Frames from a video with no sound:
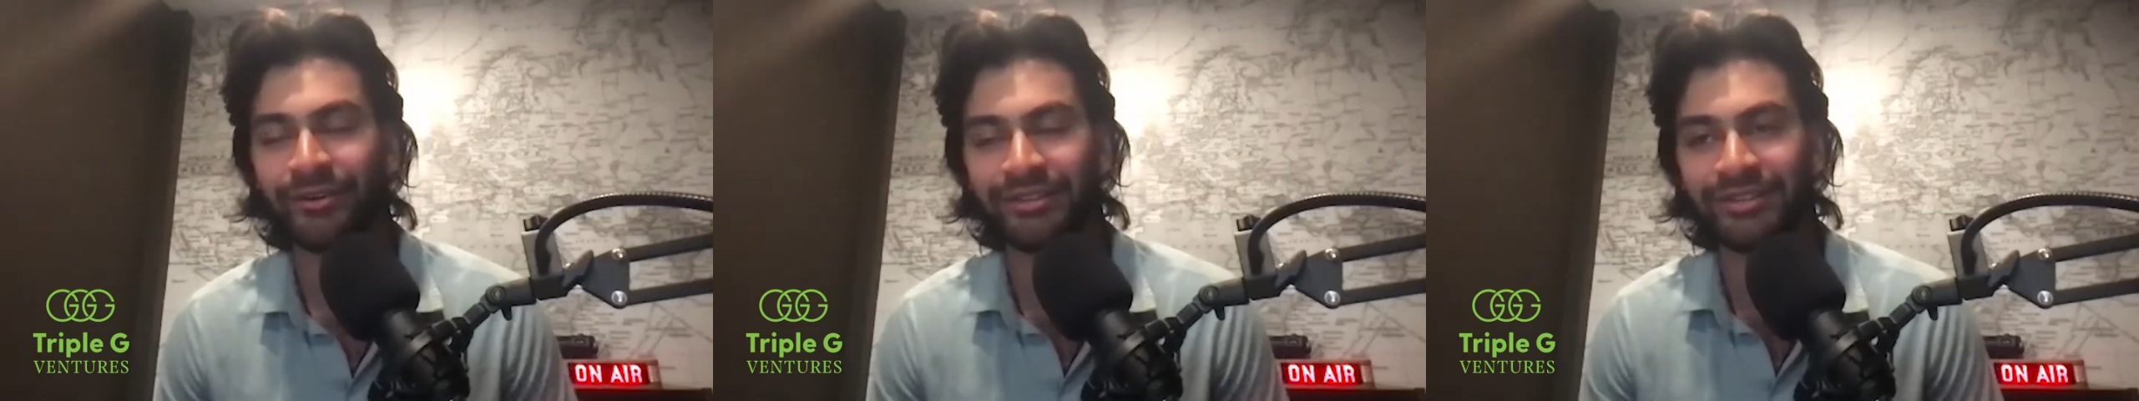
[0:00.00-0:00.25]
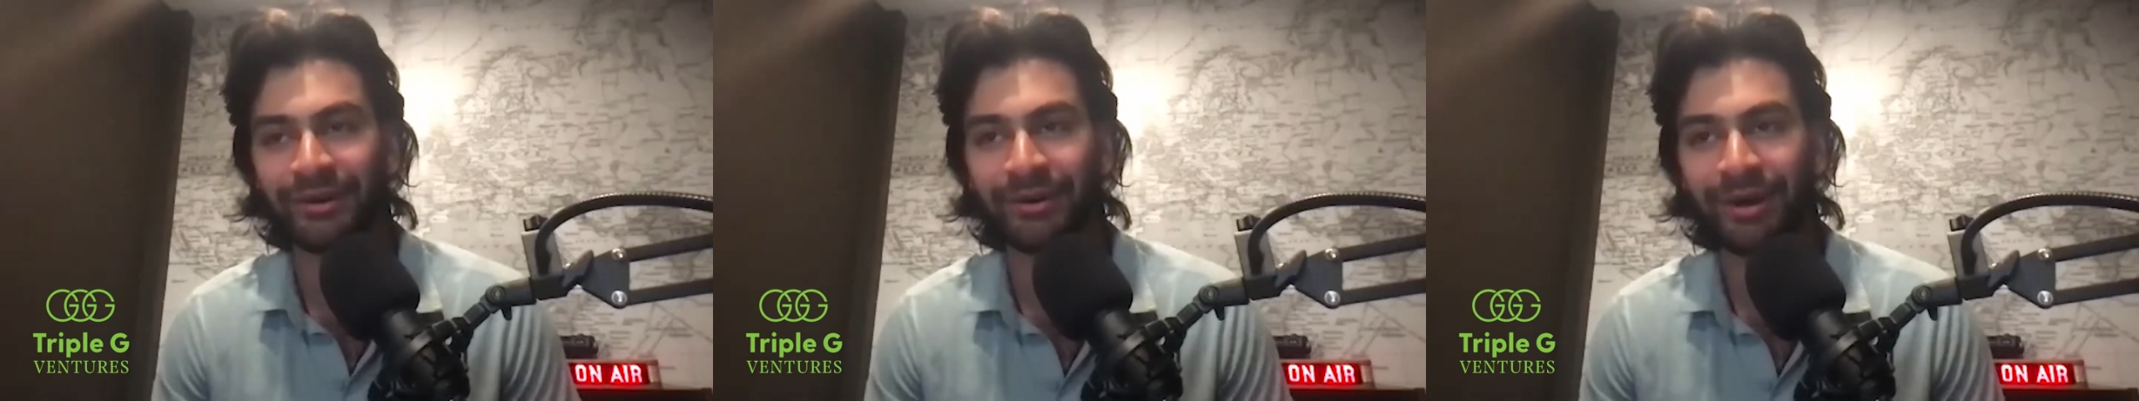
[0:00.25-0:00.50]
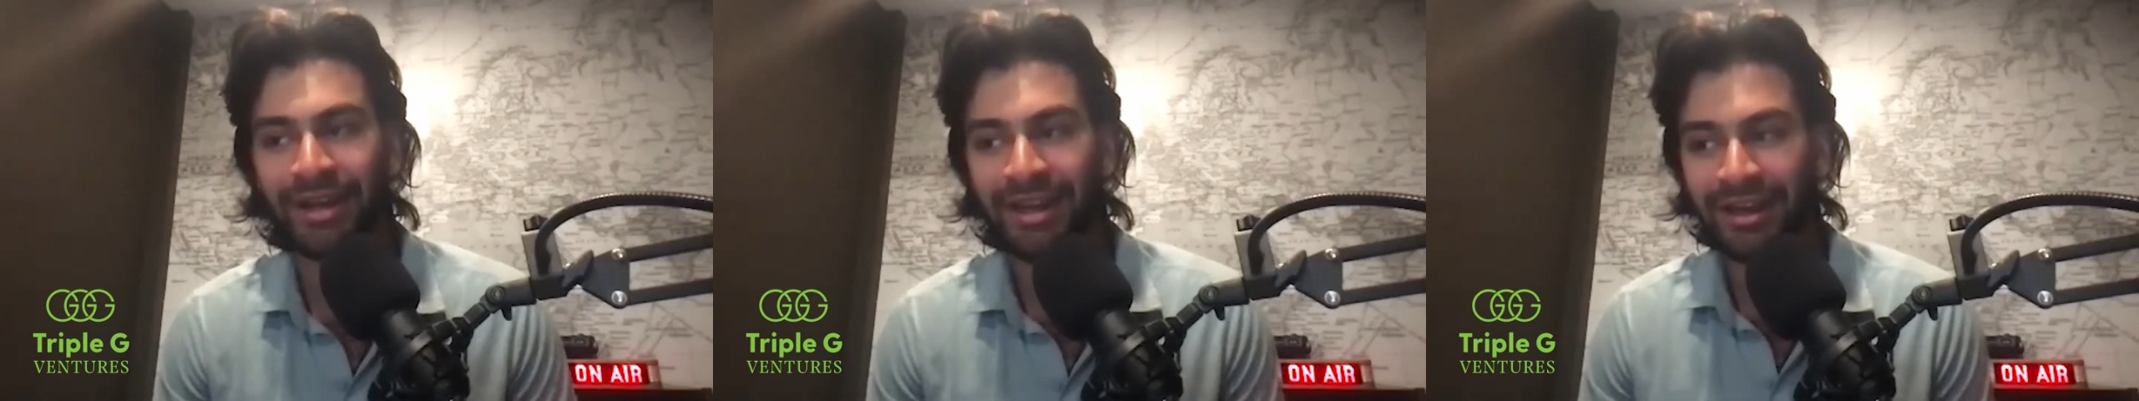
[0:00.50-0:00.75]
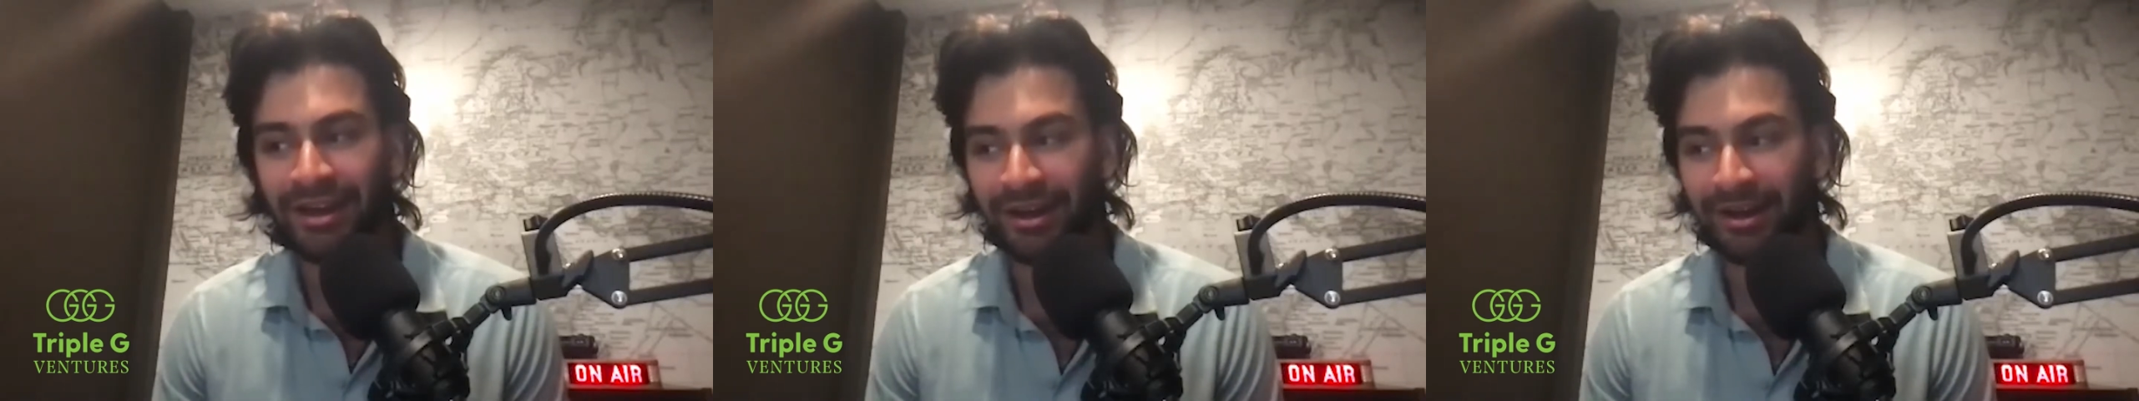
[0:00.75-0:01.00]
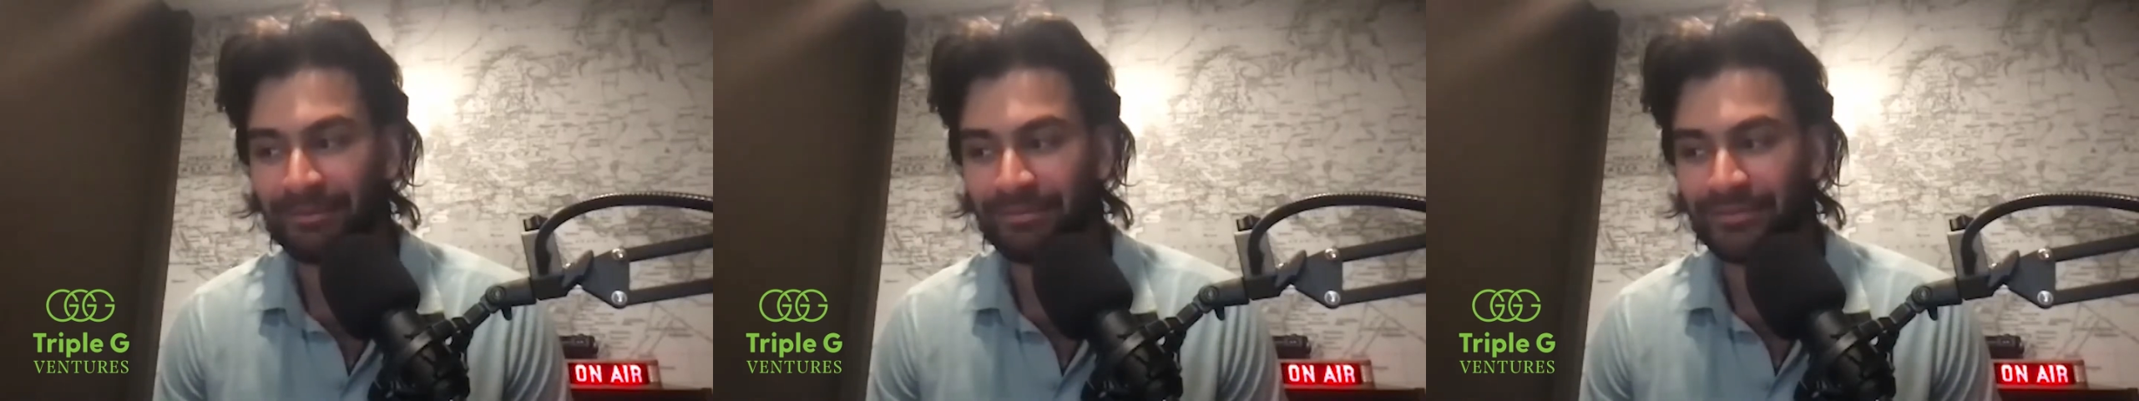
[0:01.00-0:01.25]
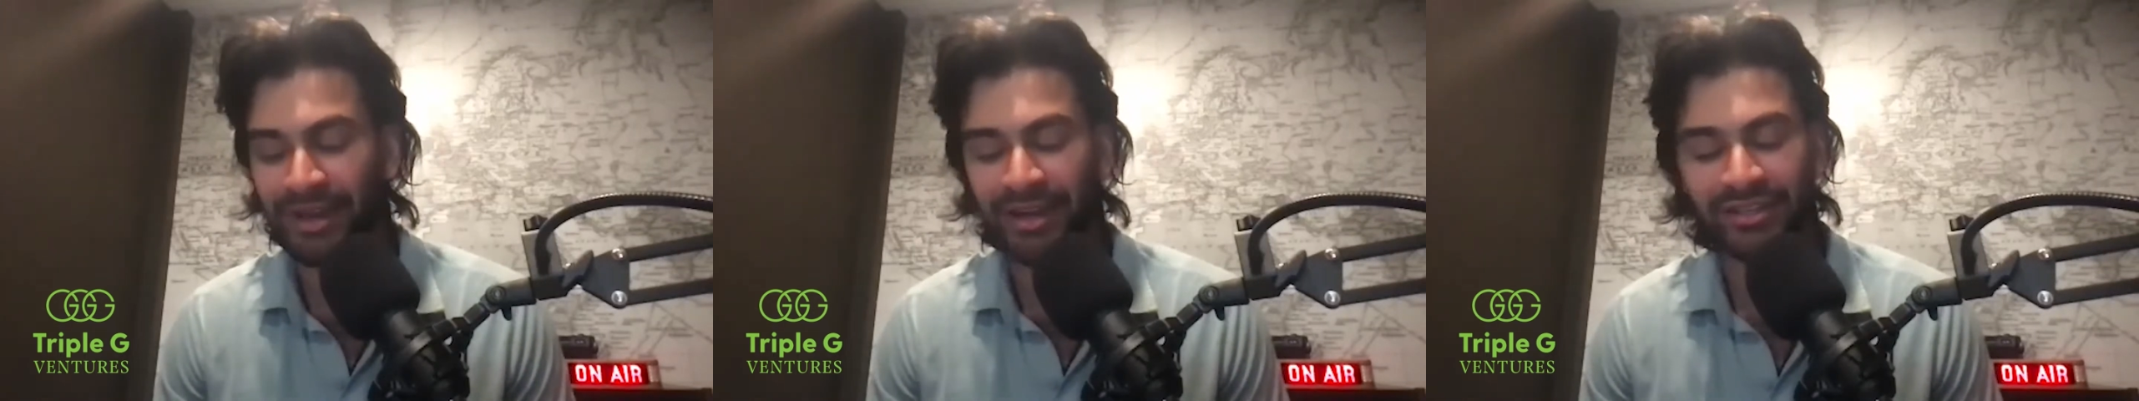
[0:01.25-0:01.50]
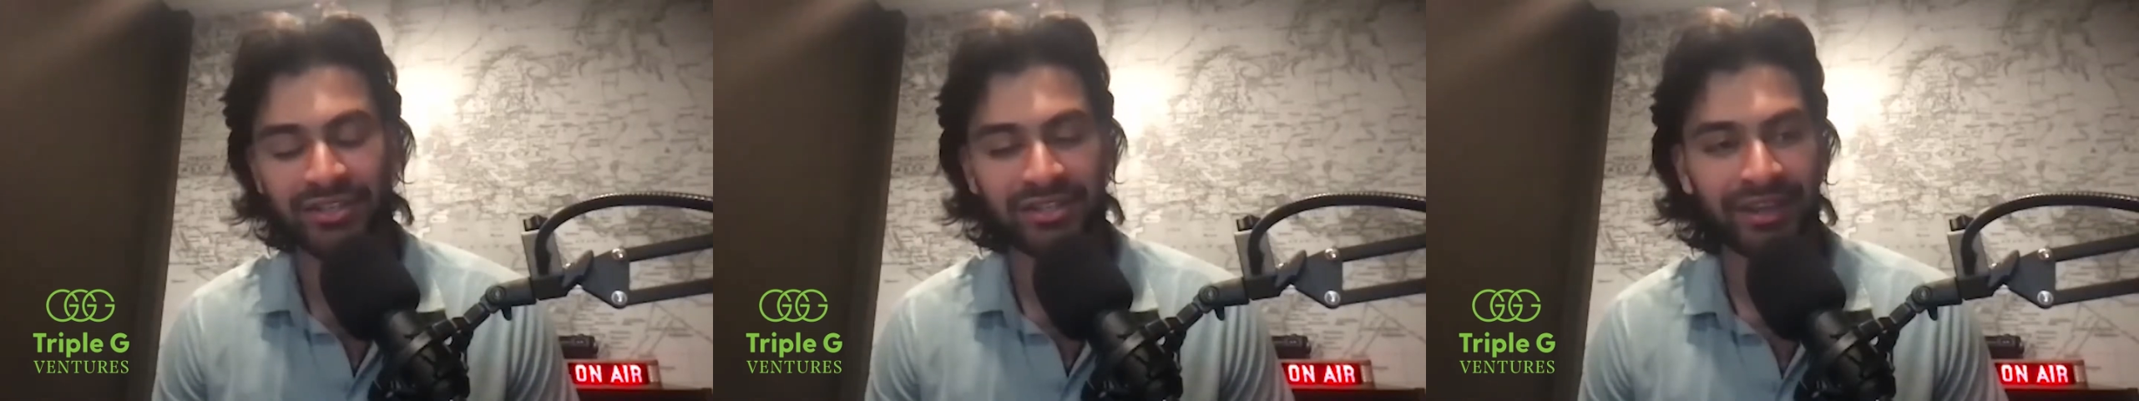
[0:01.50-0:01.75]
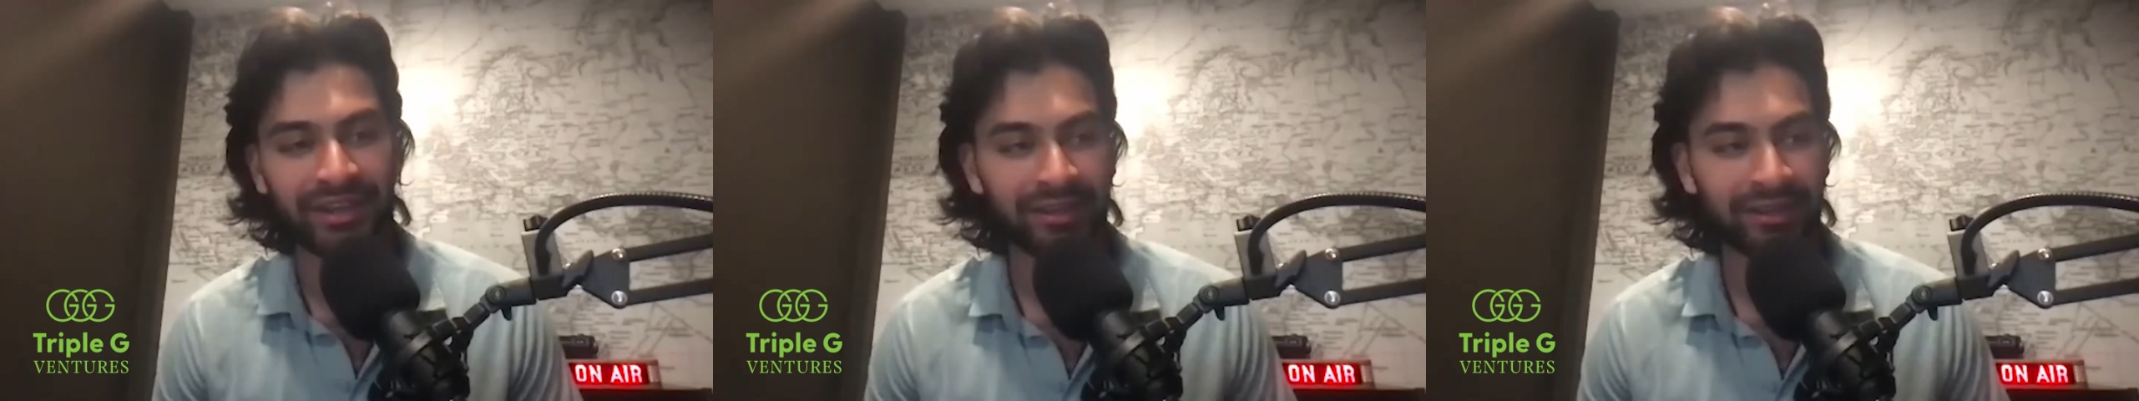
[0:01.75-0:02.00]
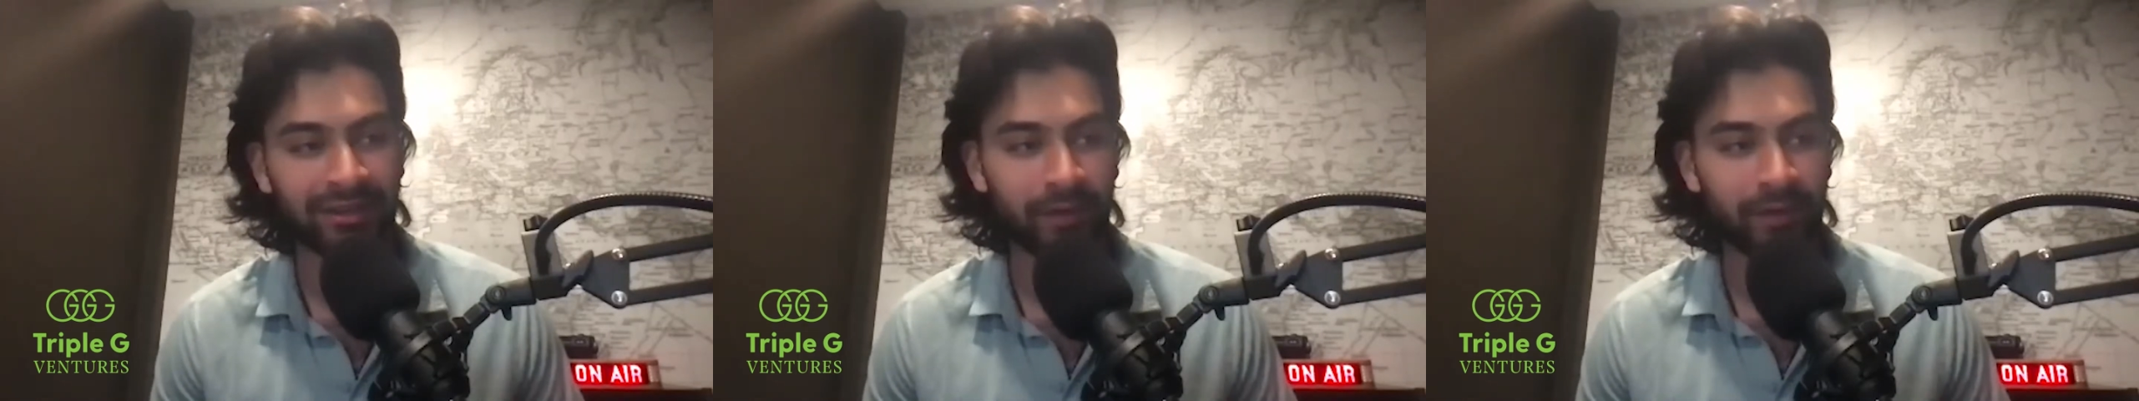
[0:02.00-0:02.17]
And so I studied